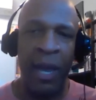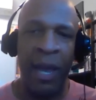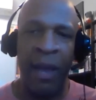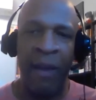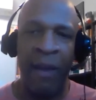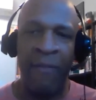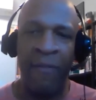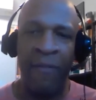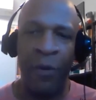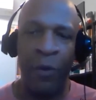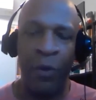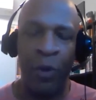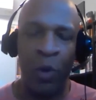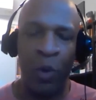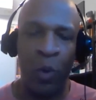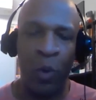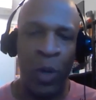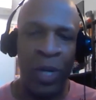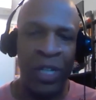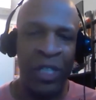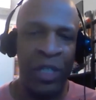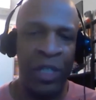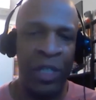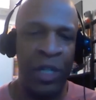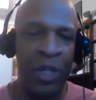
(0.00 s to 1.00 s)
have further
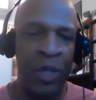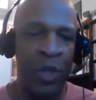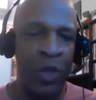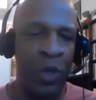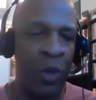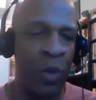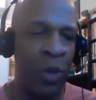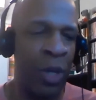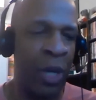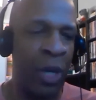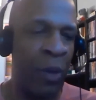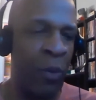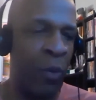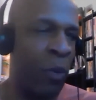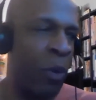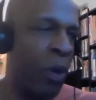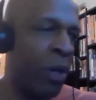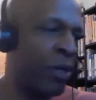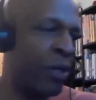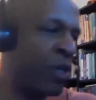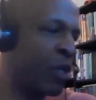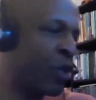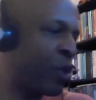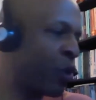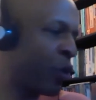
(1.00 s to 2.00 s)
questions or they
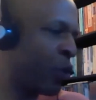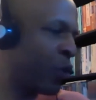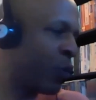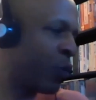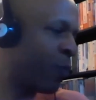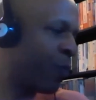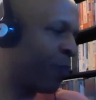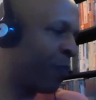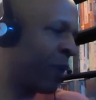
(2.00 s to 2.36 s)
want to